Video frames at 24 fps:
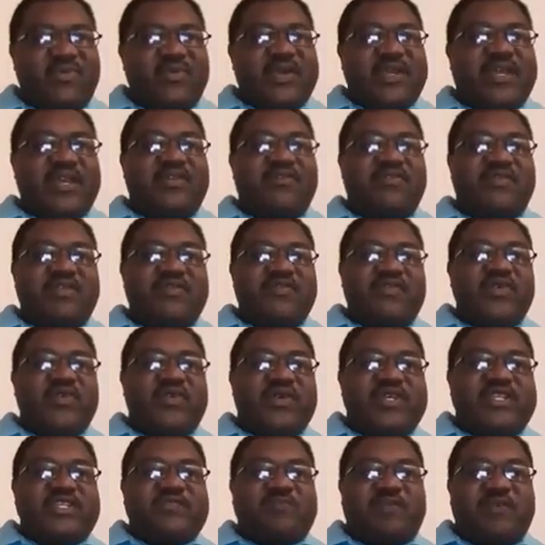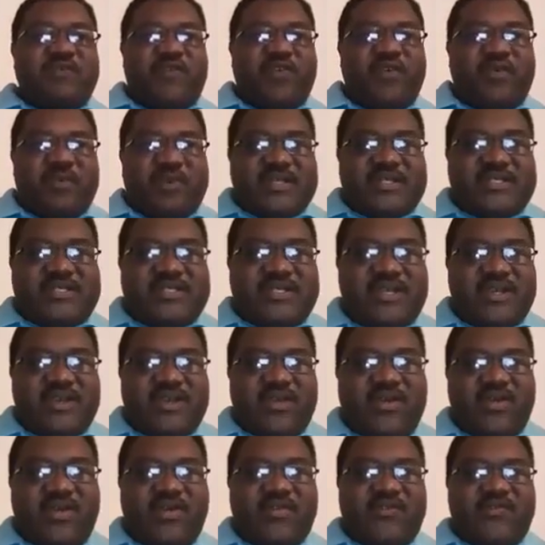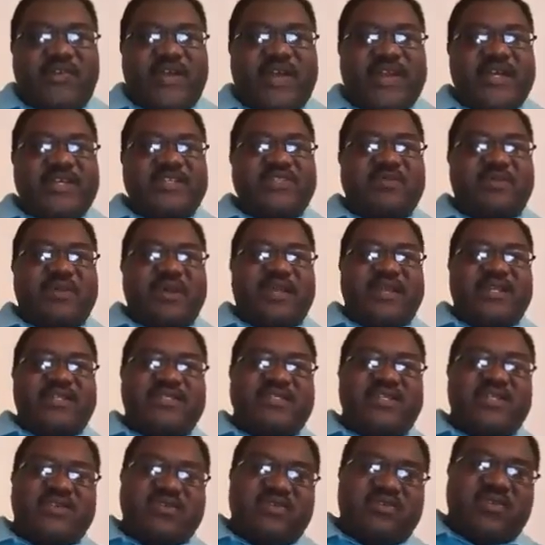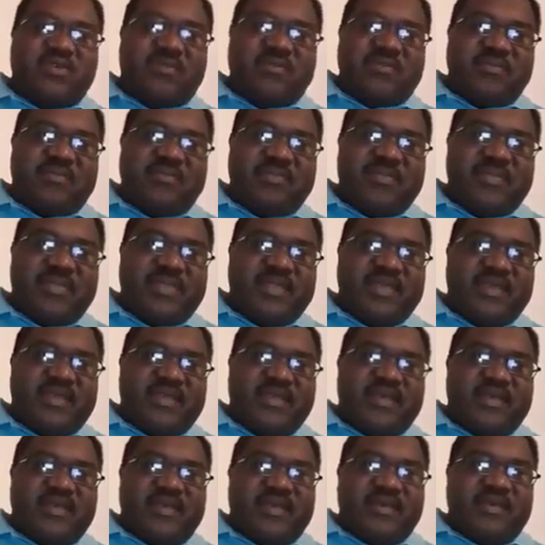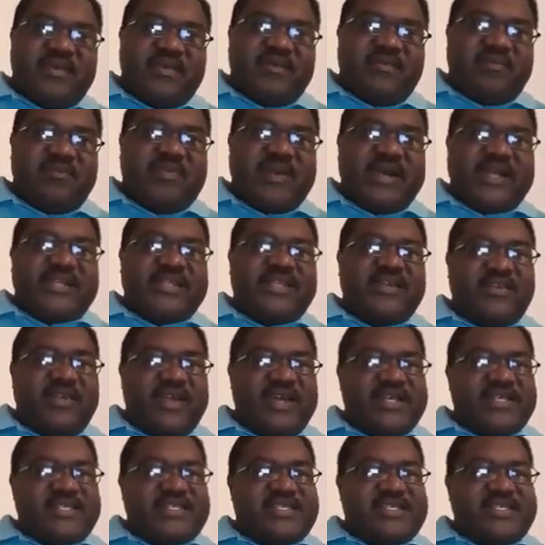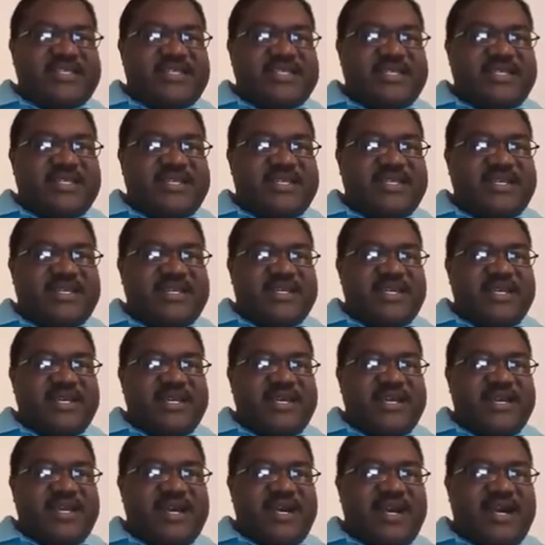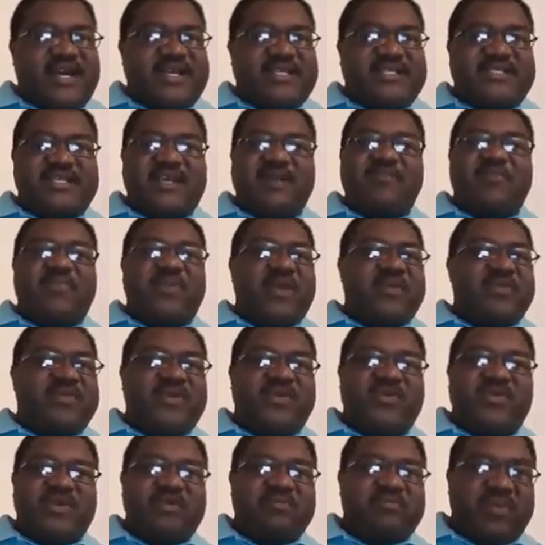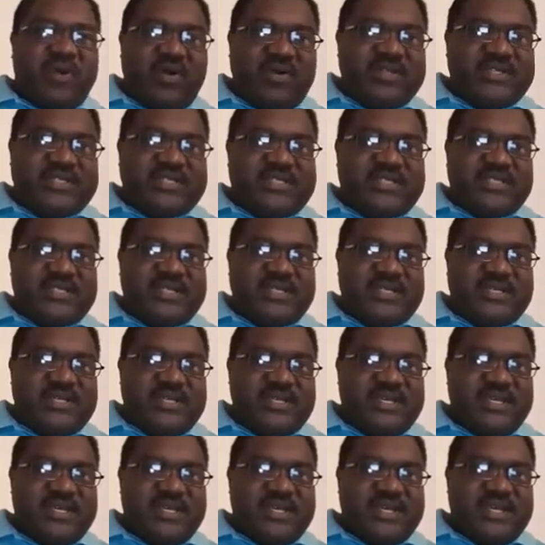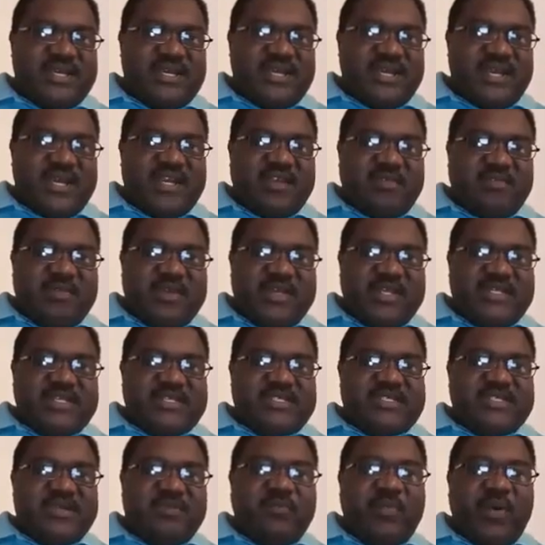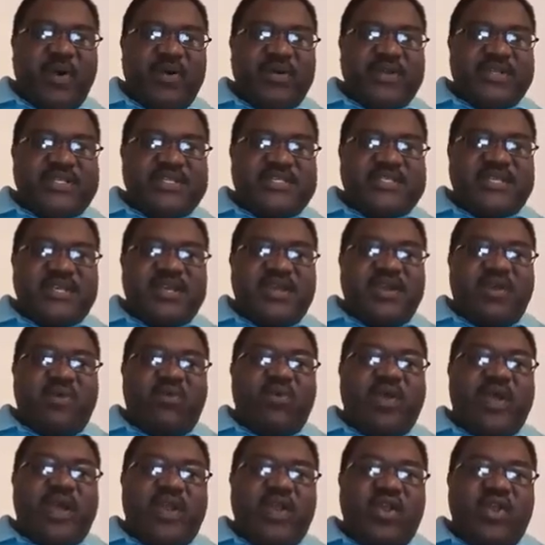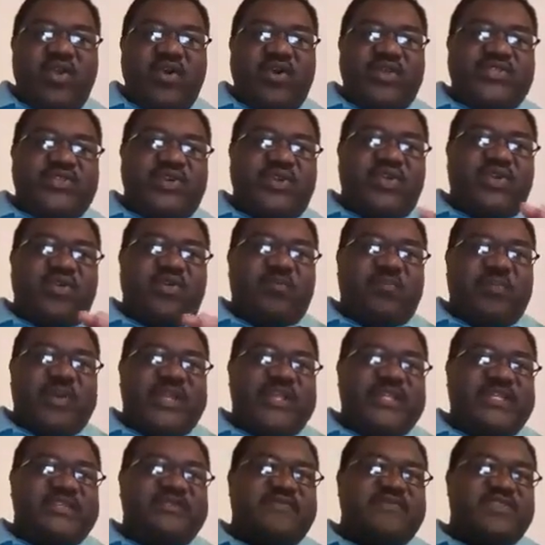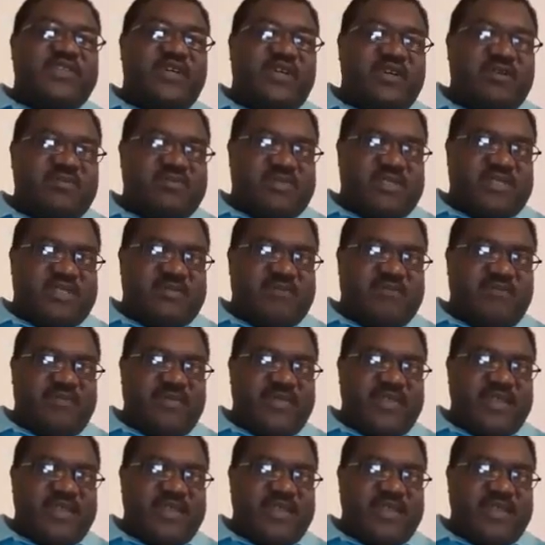We can review its performance on financial markets in Europe. But the rest are subprime yuan bonds. It means the bonds were not on competitive terms.